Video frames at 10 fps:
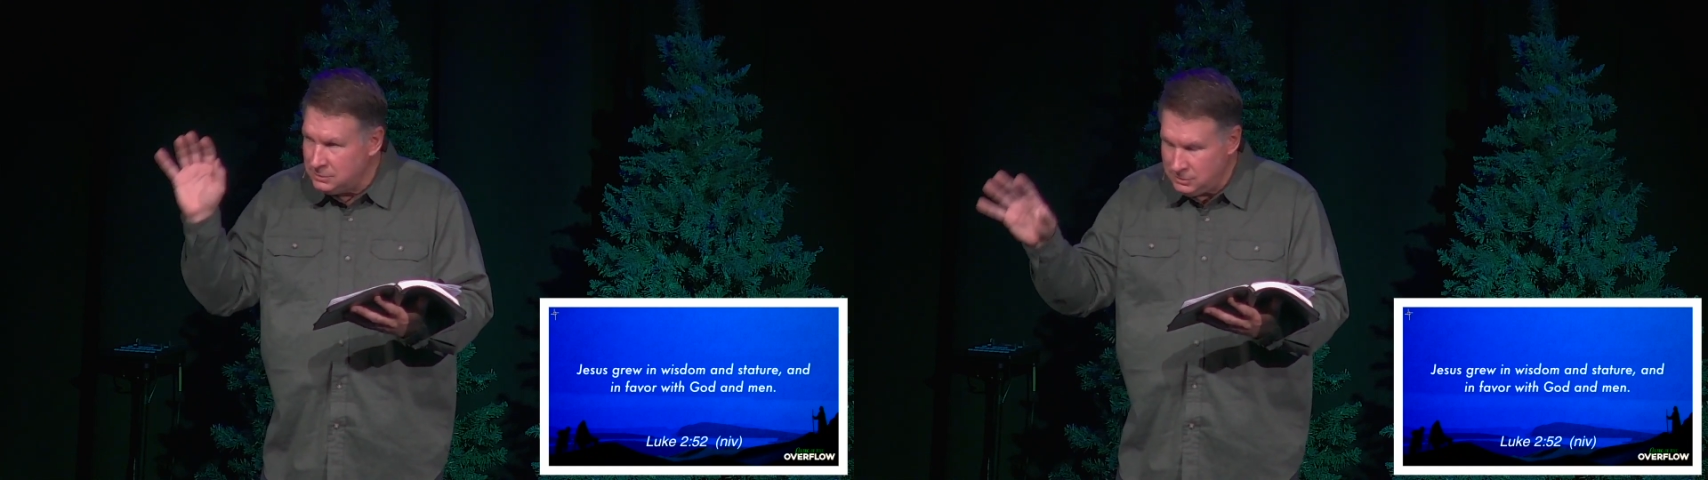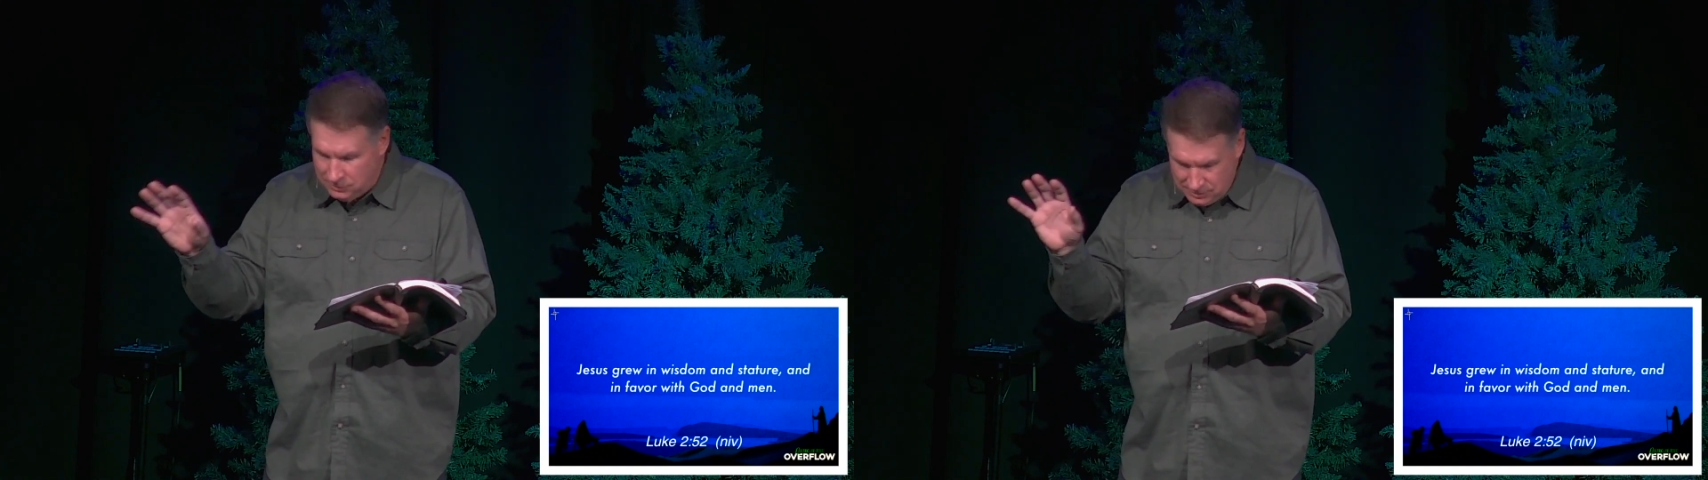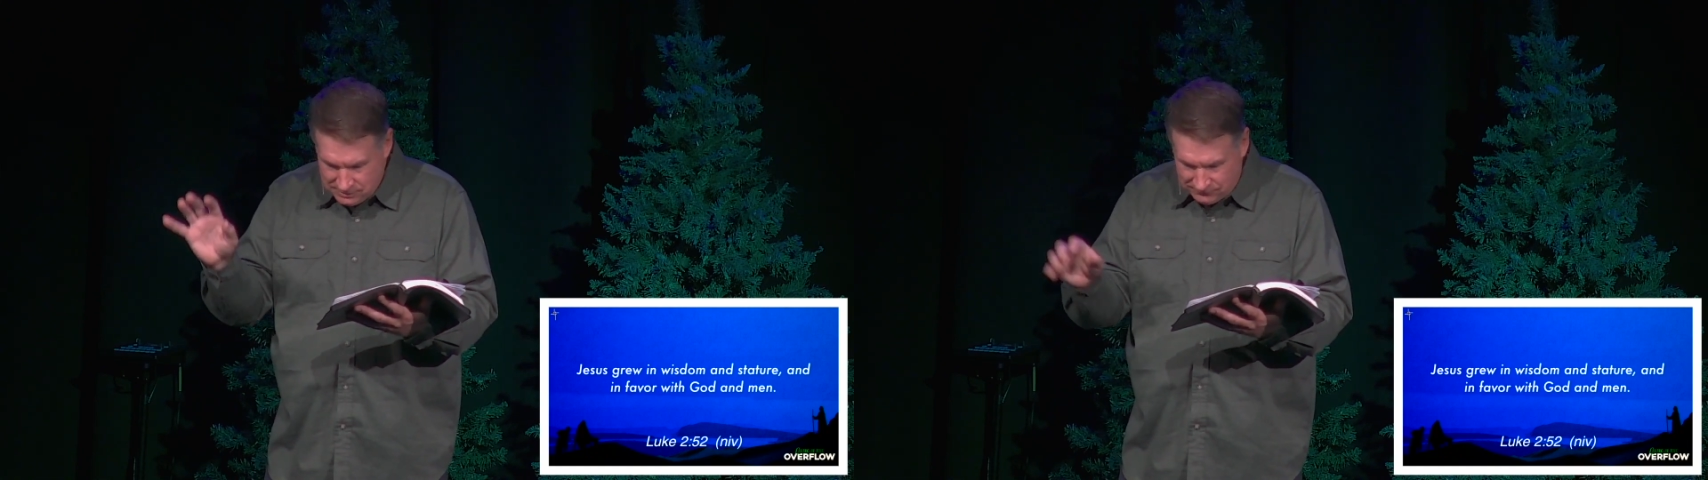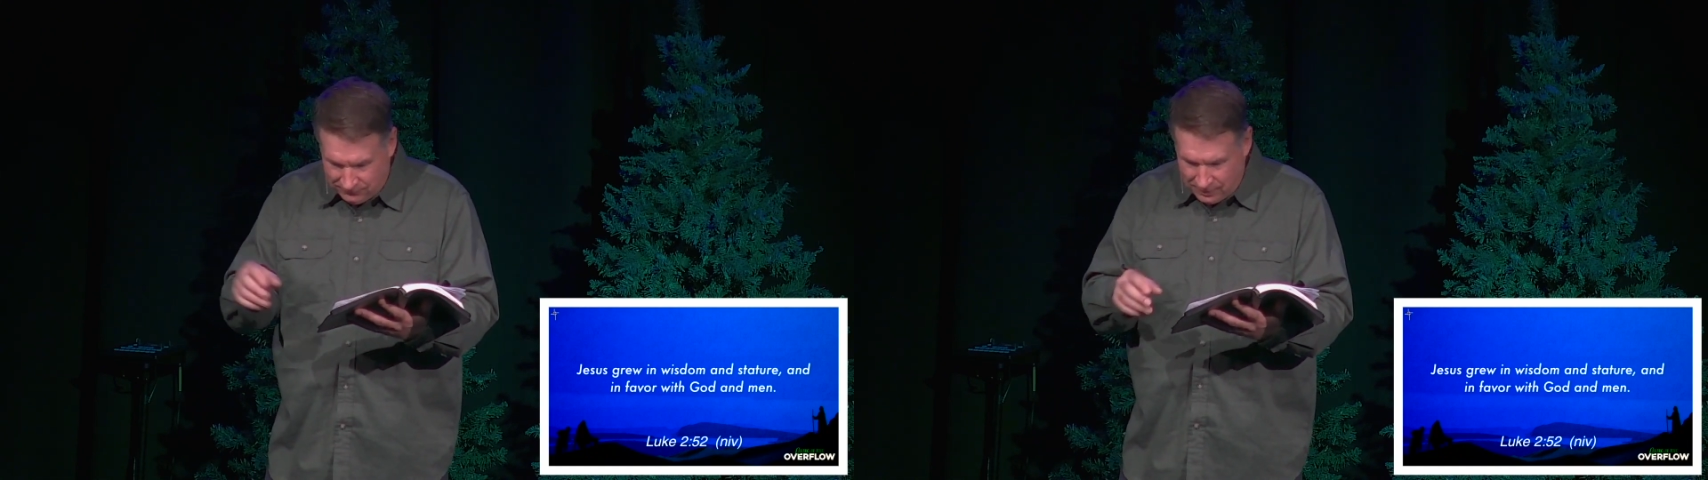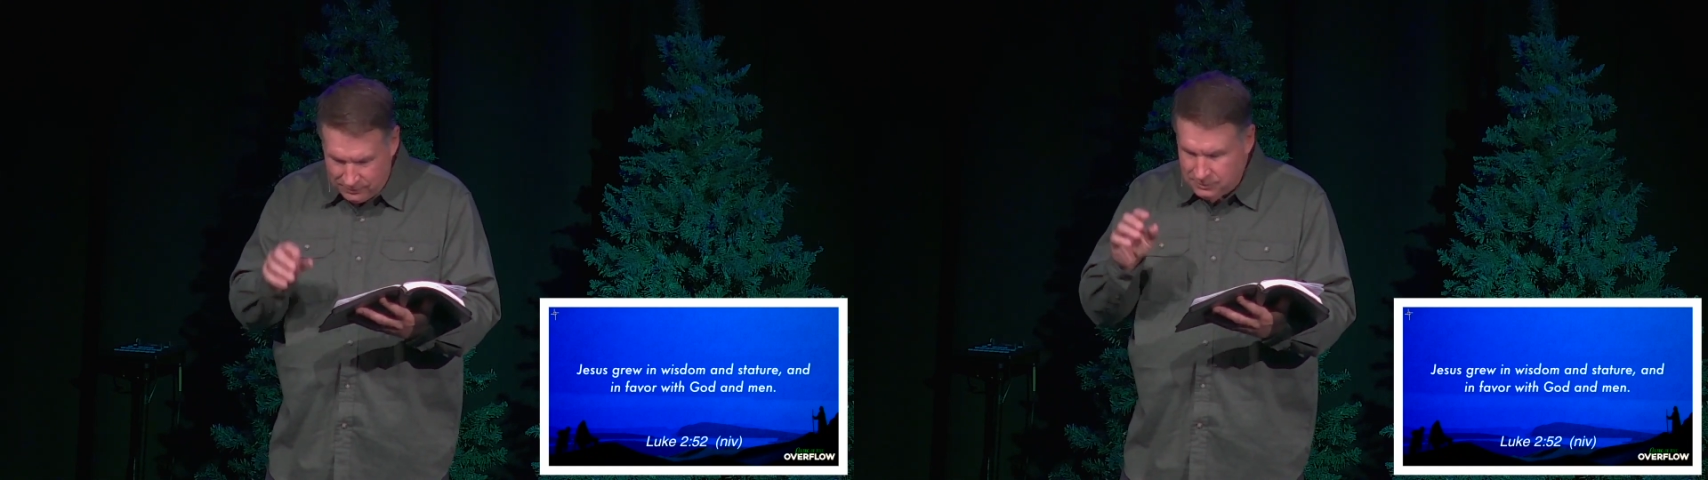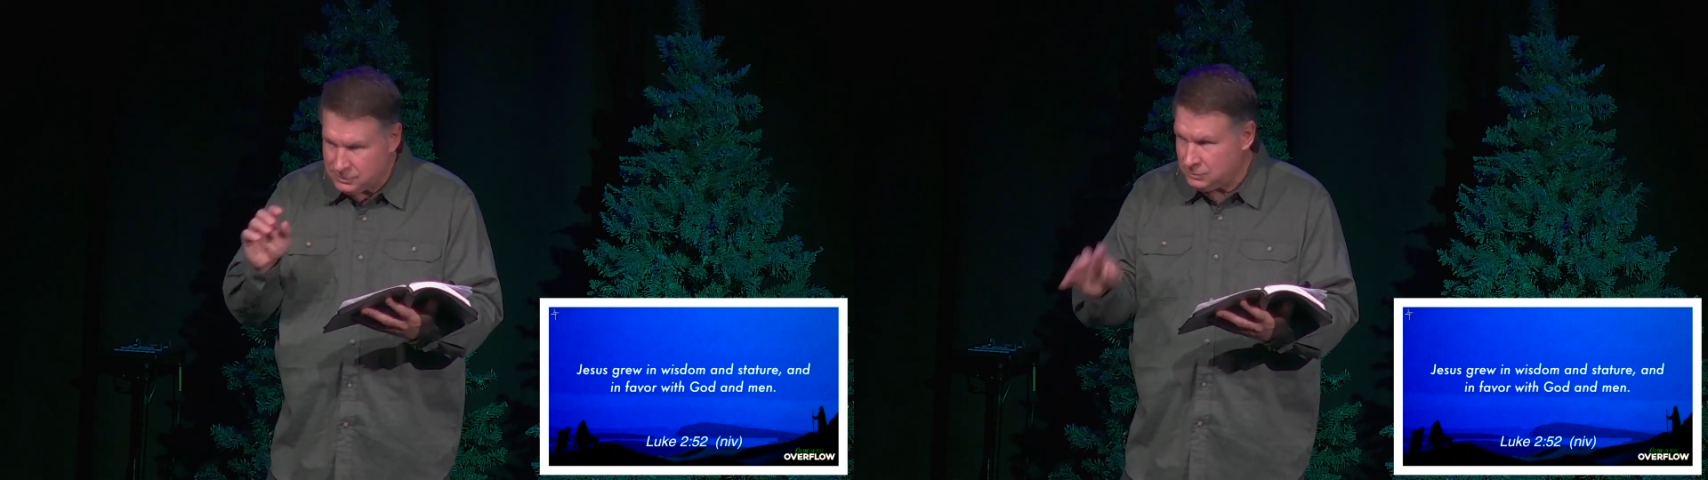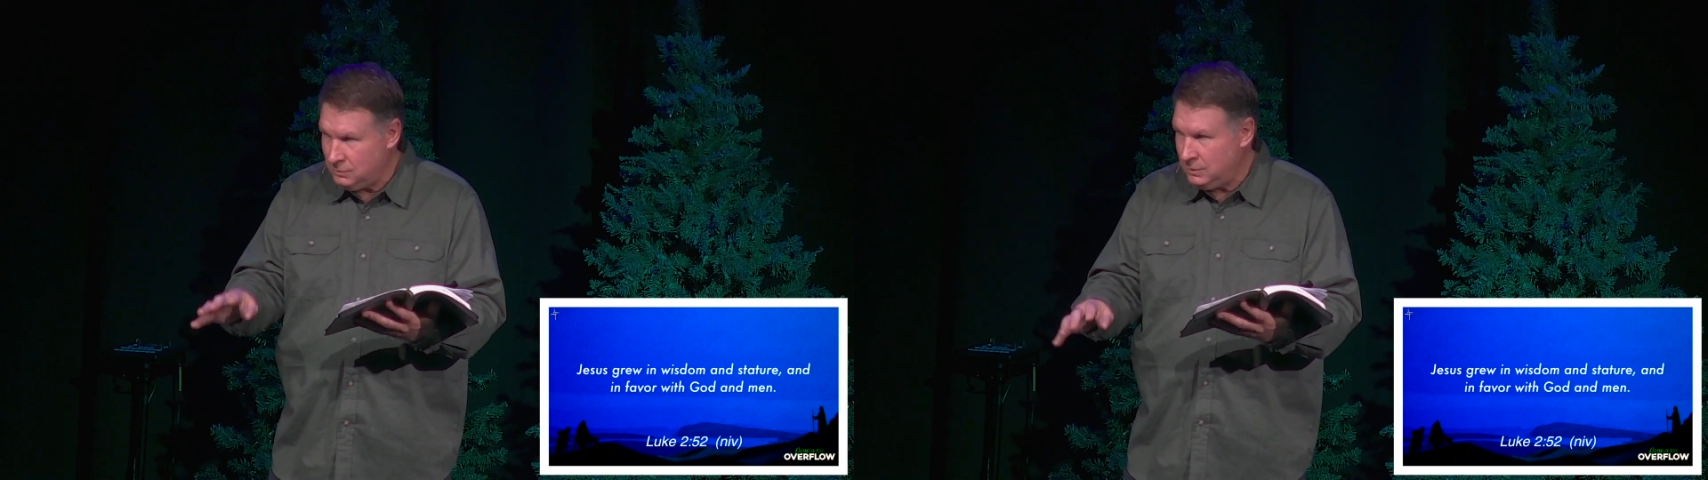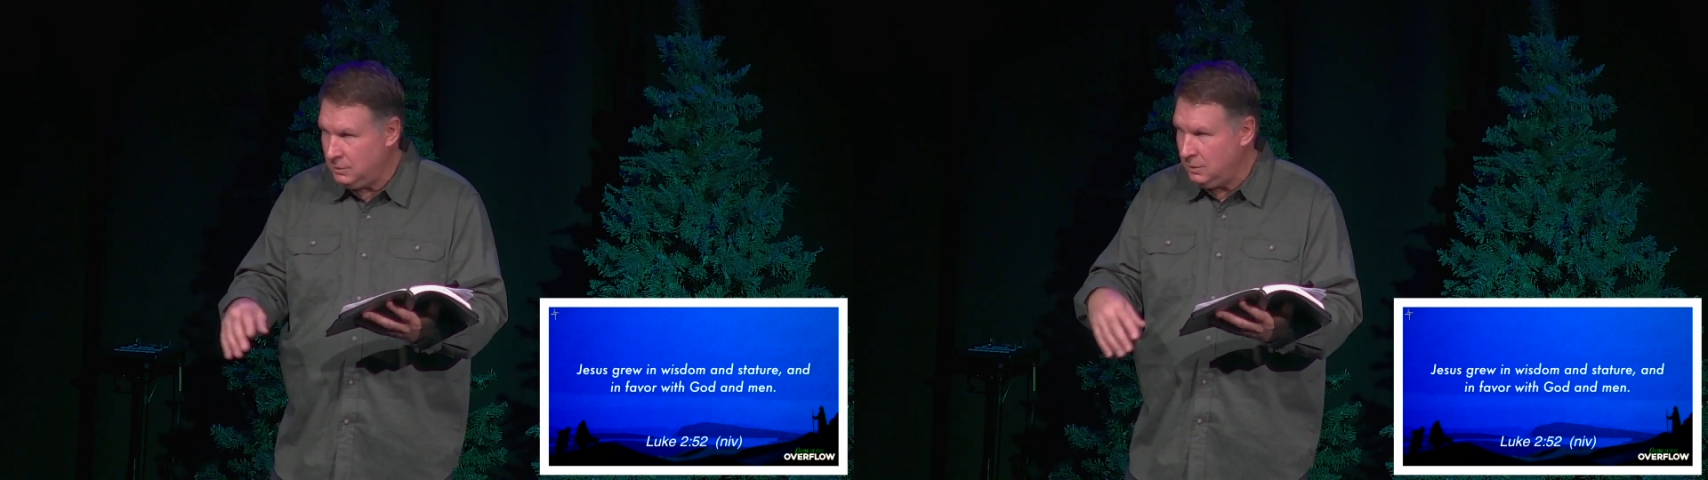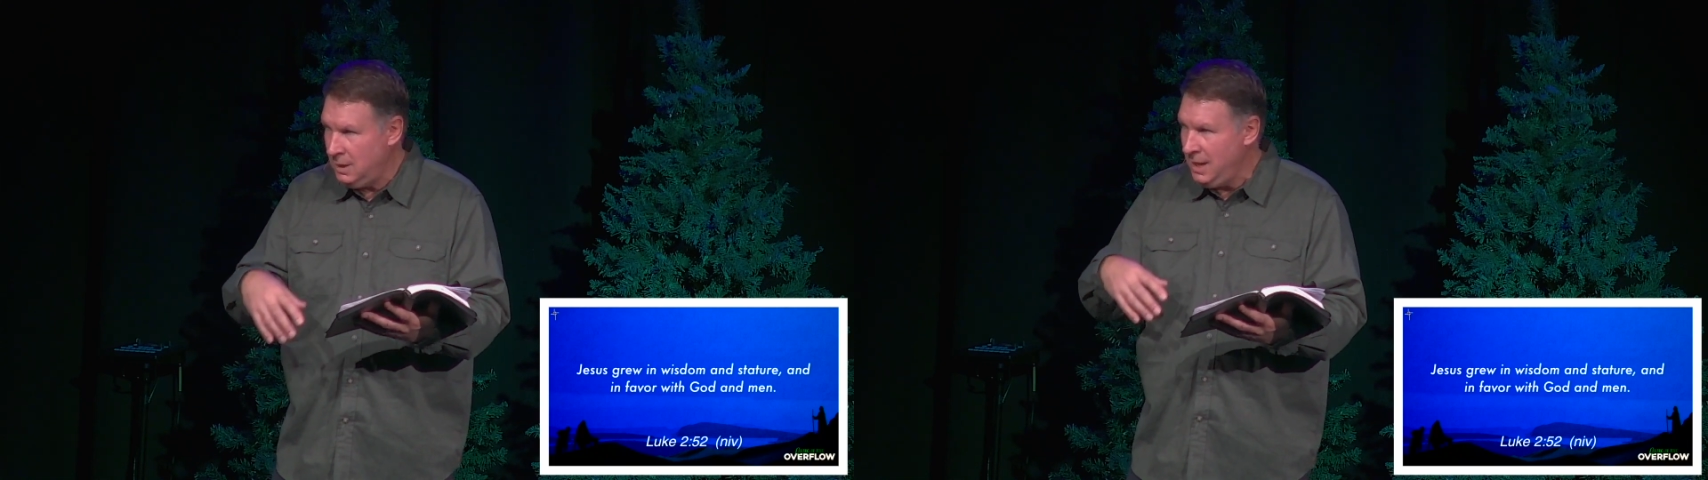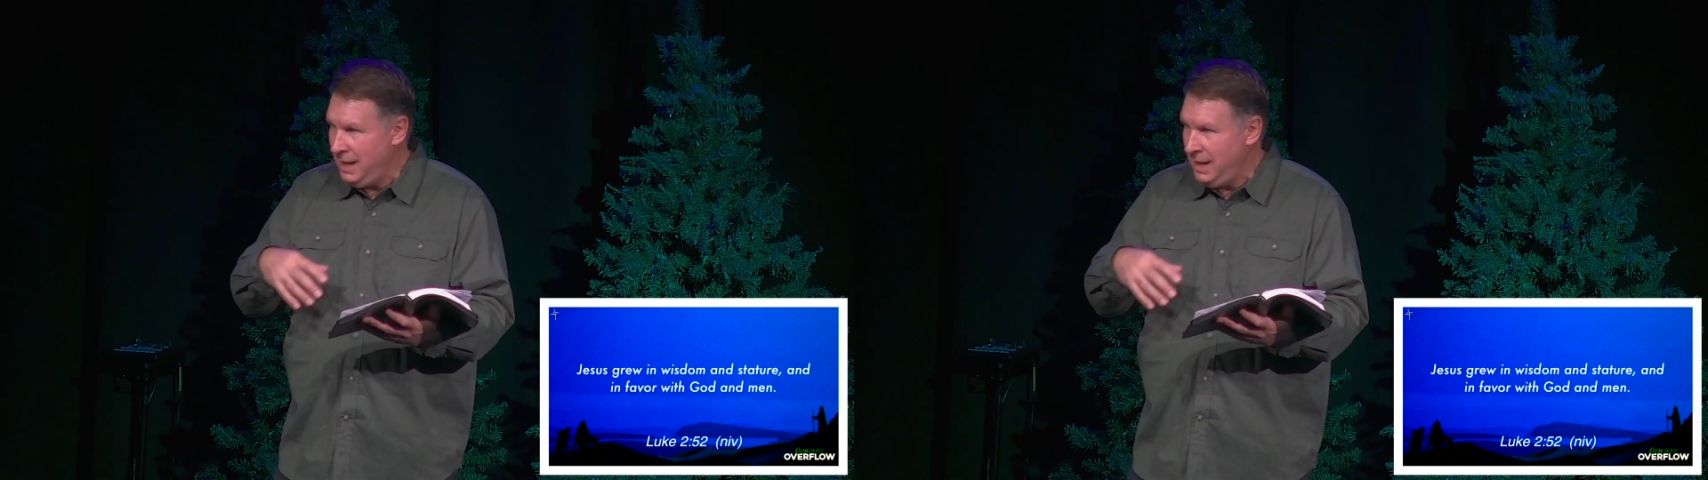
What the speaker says: do his Father's will,